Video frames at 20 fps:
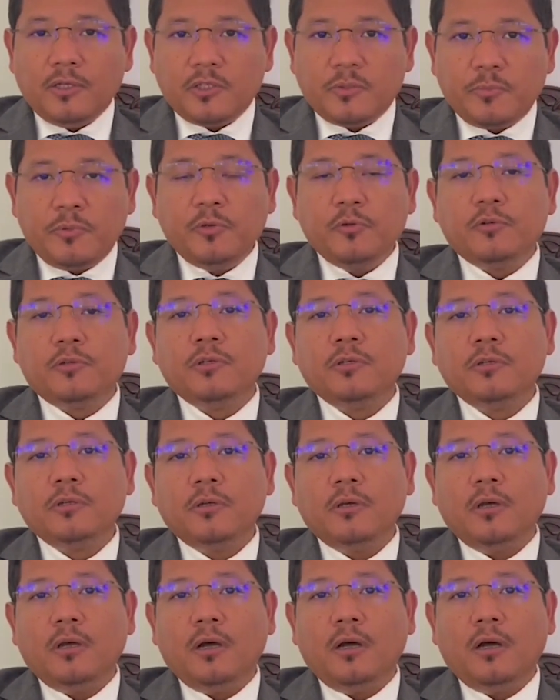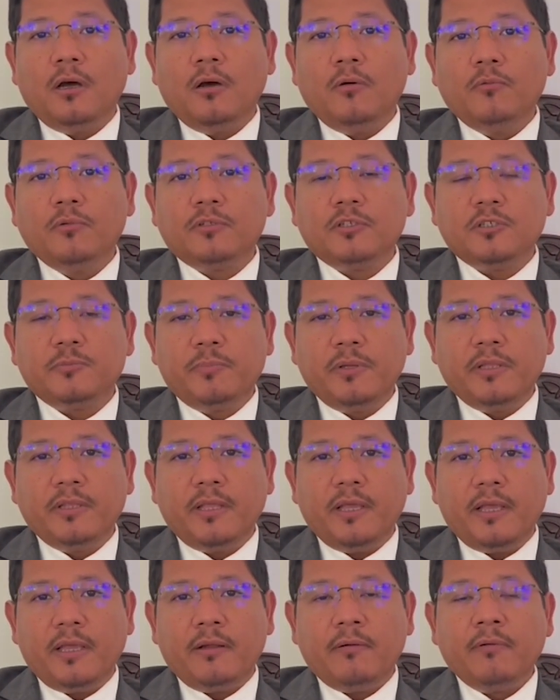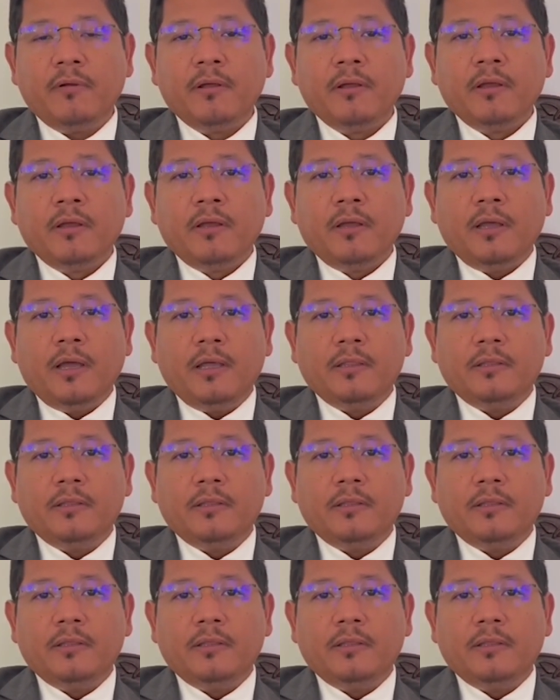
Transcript: dispute which has been there and the